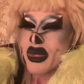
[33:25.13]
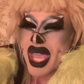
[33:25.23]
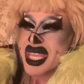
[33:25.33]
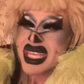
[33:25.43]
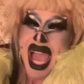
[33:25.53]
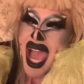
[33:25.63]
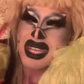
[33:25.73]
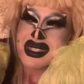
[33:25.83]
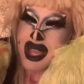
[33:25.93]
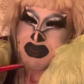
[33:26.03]
yeah,
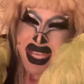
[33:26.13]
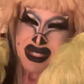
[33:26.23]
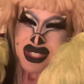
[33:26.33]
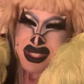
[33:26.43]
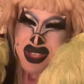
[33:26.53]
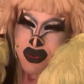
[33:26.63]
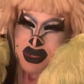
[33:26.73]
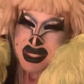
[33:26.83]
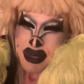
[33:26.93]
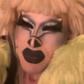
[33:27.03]
some things just don't
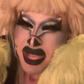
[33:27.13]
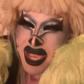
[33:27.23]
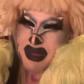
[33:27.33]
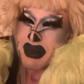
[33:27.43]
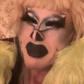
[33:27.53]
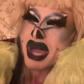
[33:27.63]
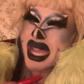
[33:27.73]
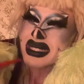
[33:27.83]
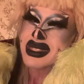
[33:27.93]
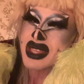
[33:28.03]
reciprocate in my
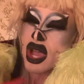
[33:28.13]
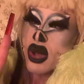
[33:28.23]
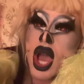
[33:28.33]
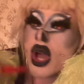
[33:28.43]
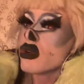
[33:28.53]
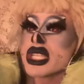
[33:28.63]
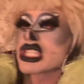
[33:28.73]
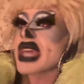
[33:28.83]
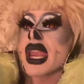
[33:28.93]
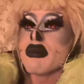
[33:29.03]
mind. So we
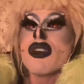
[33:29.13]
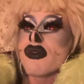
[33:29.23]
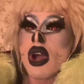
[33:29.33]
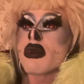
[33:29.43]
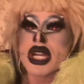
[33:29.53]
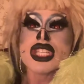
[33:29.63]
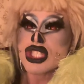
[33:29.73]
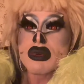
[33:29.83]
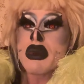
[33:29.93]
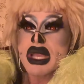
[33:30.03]
just kind of move forward and
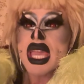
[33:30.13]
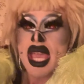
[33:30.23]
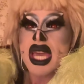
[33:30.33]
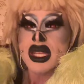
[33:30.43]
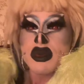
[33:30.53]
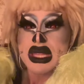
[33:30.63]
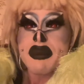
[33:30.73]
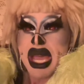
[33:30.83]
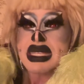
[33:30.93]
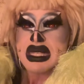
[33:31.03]
do what we can and with the
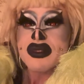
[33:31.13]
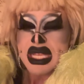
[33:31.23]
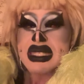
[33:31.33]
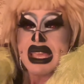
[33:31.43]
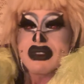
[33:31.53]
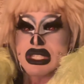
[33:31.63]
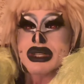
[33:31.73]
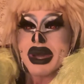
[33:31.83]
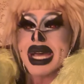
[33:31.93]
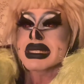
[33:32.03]
best that that's given
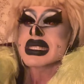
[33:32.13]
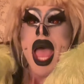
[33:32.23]
to us.